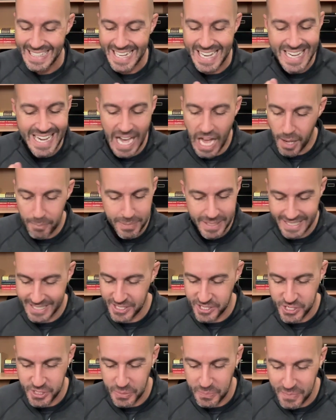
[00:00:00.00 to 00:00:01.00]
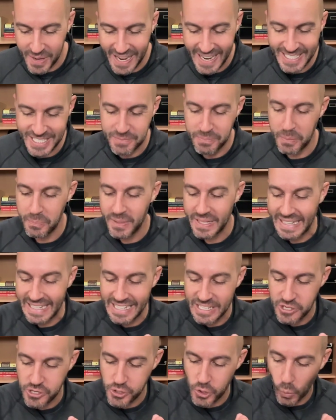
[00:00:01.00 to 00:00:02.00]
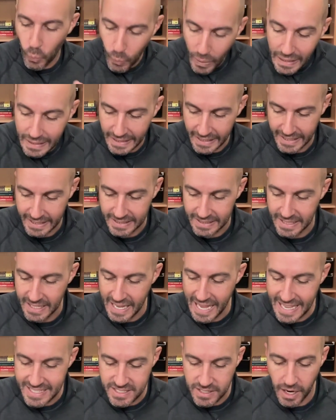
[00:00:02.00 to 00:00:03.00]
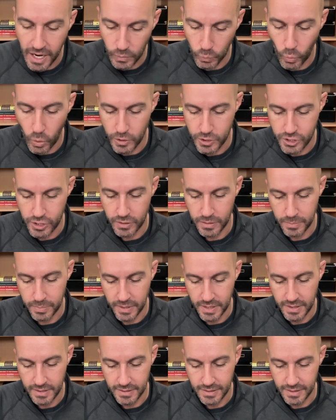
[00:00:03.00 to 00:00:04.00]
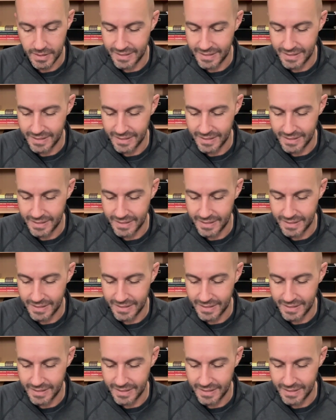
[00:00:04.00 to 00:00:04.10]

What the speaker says: not because you must, but because you're willing, as God wants you to be.